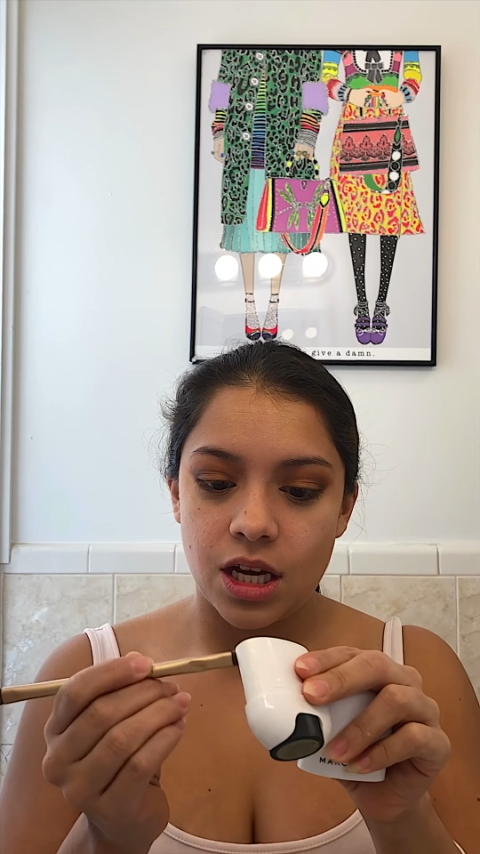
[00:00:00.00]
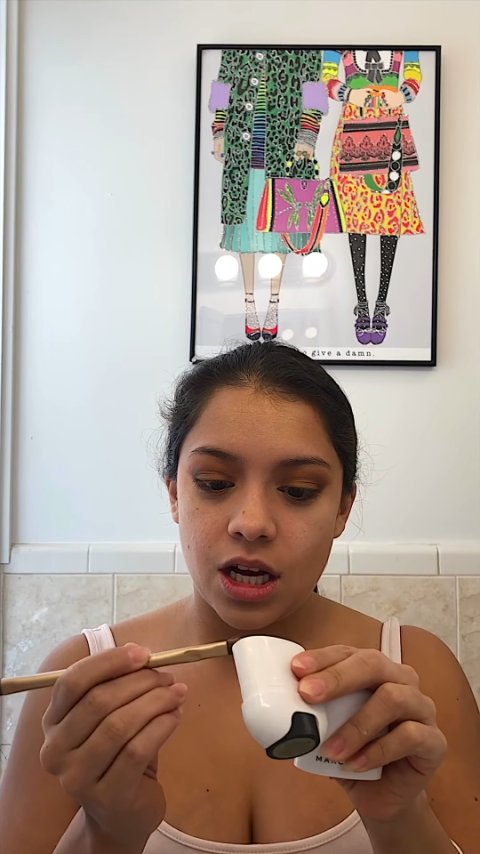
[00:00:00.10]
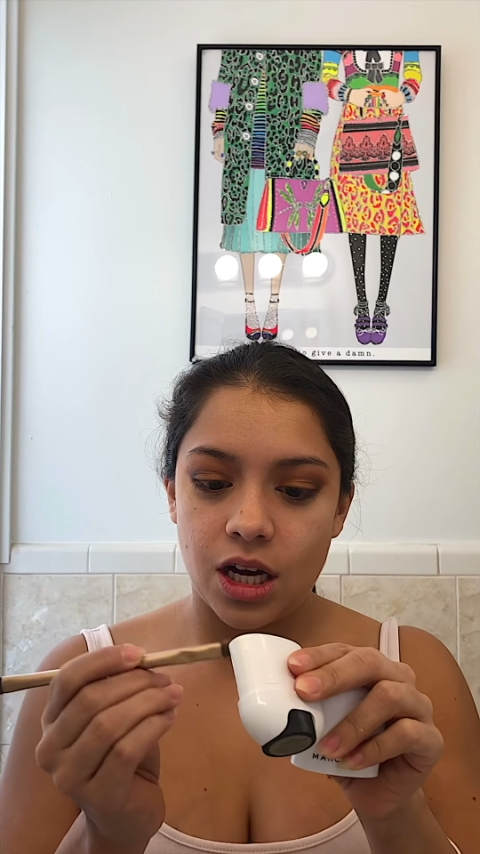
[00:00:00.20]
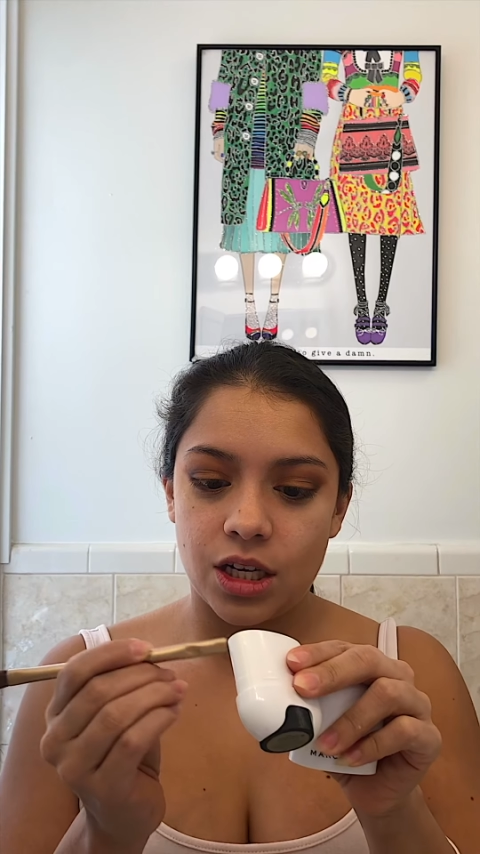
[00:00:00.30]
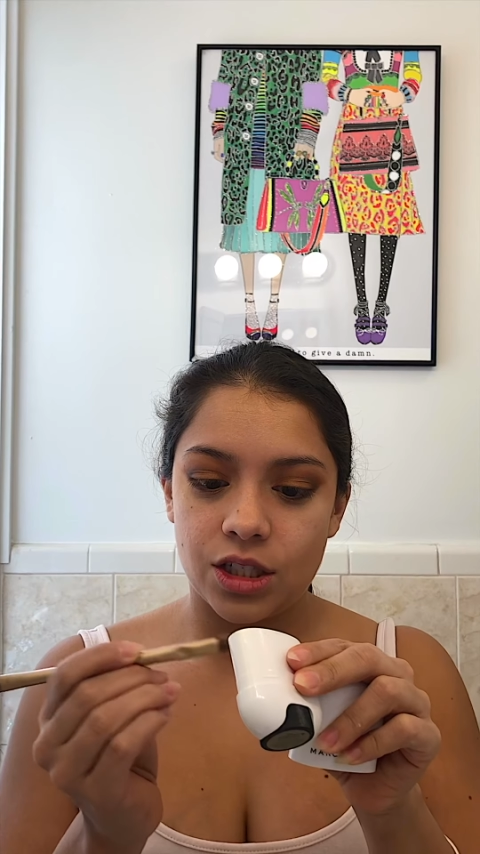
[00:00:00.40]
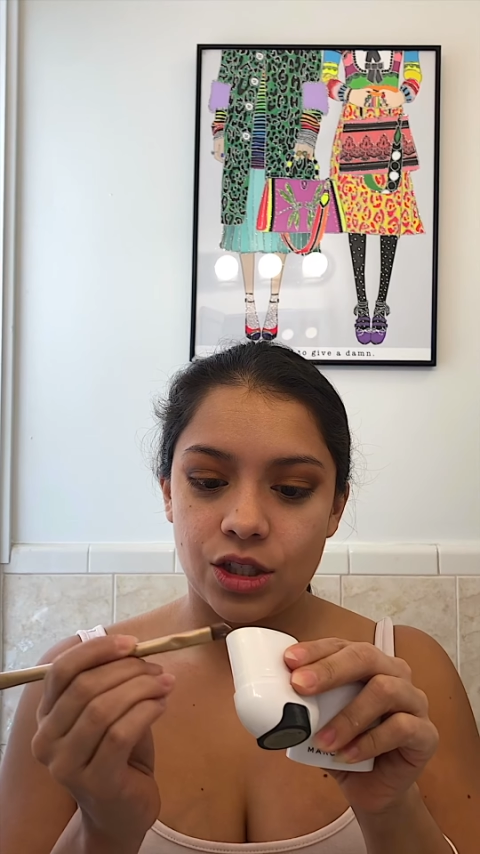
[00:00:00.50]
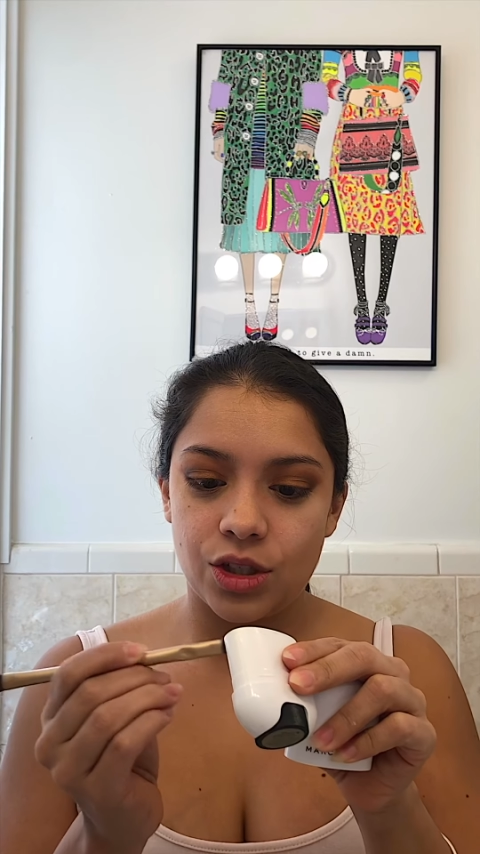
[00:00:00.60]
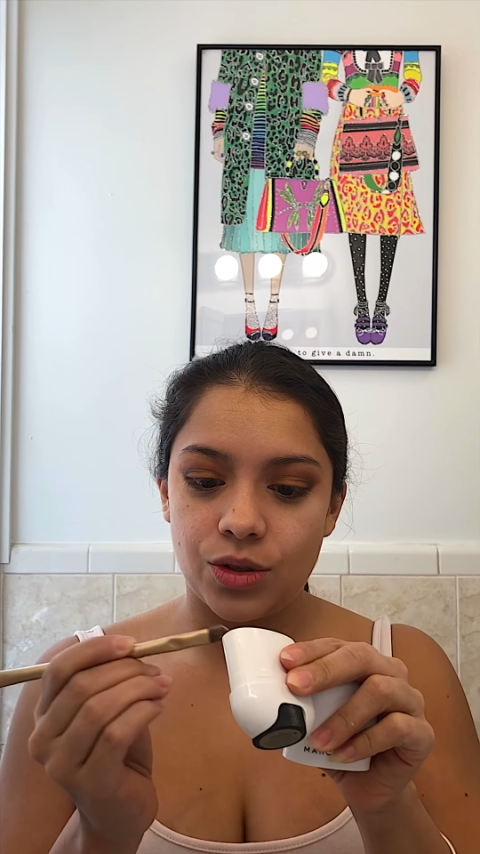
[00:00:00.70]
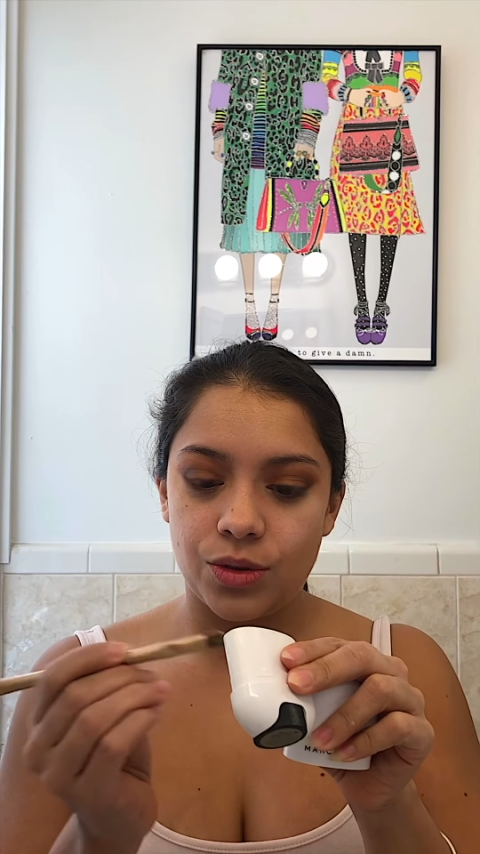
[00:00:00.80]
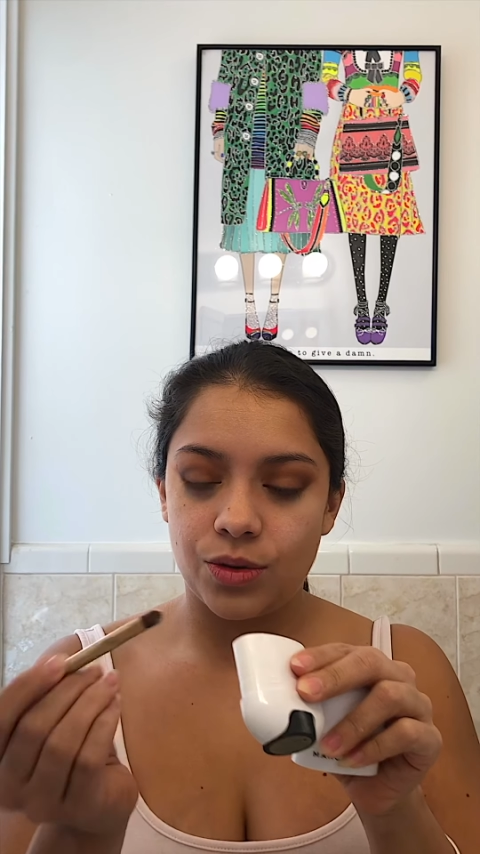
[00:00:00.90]

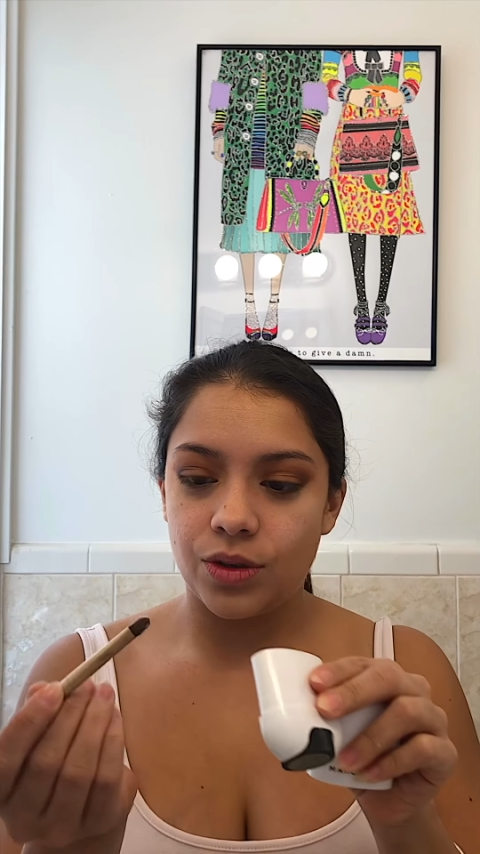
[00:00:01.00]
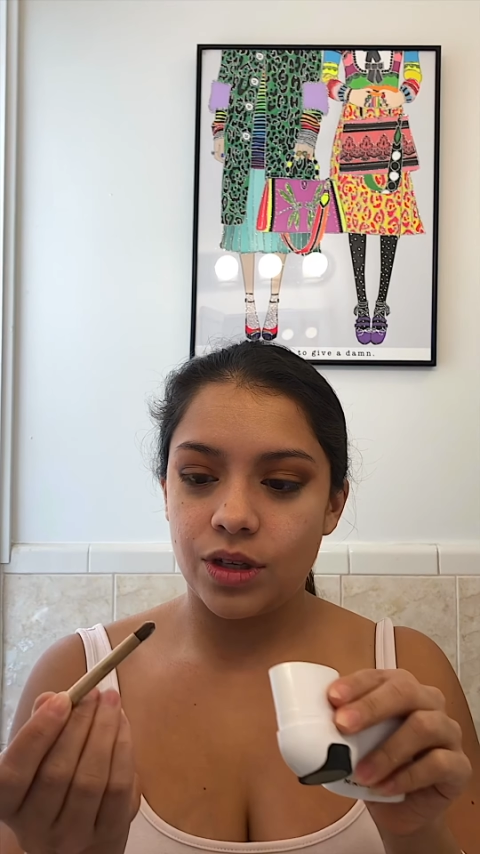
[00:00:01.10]
onto